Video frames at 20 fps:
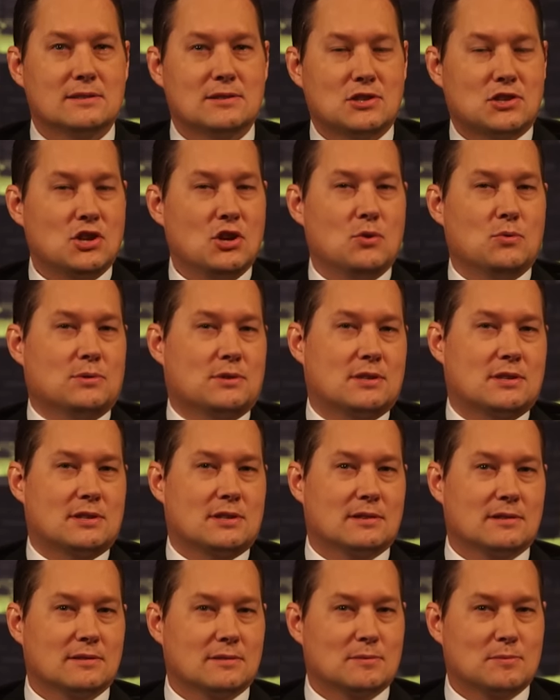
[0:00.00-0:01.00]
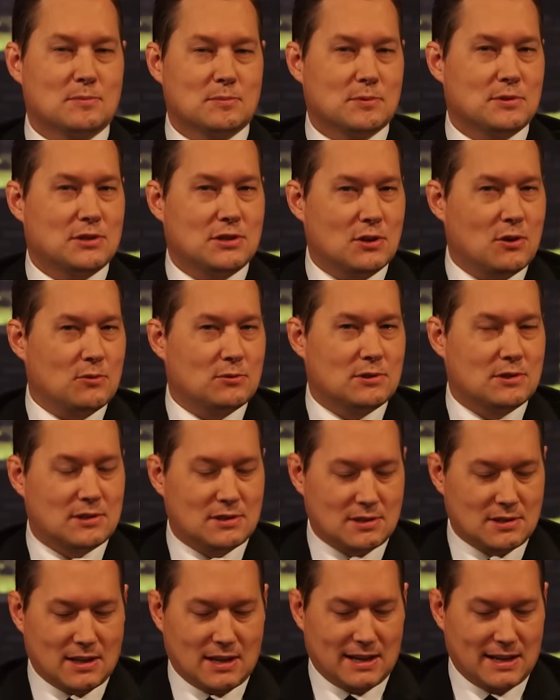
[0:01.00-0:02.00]
Suits.
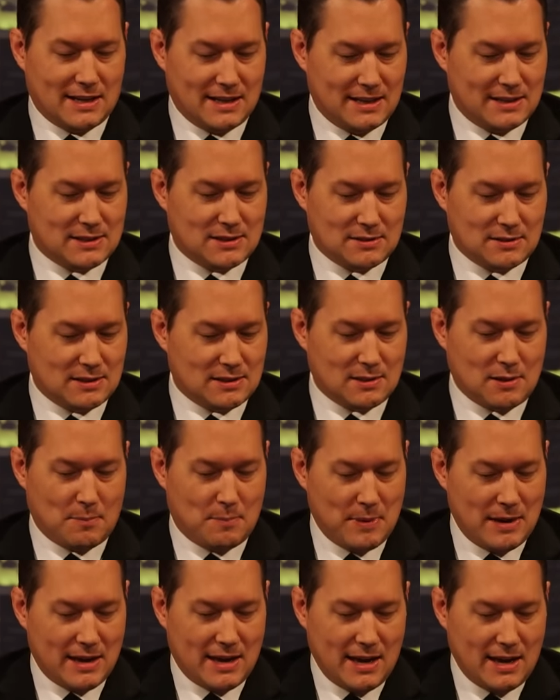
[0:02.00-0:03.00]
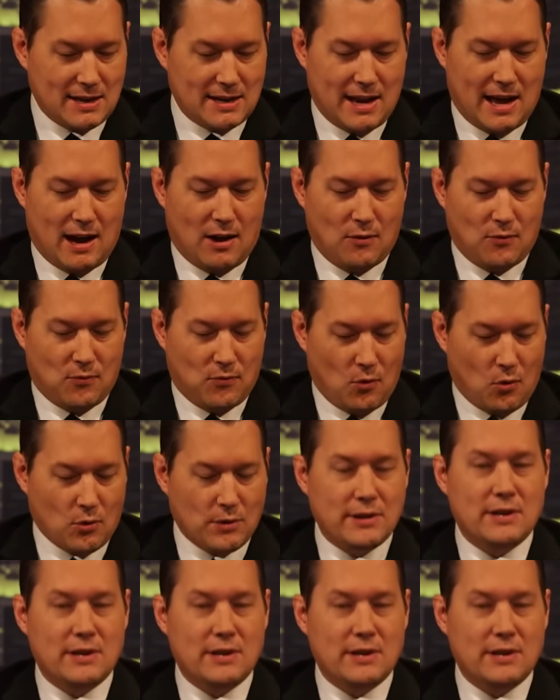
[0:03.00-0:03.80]
Suits is a big hit now, 4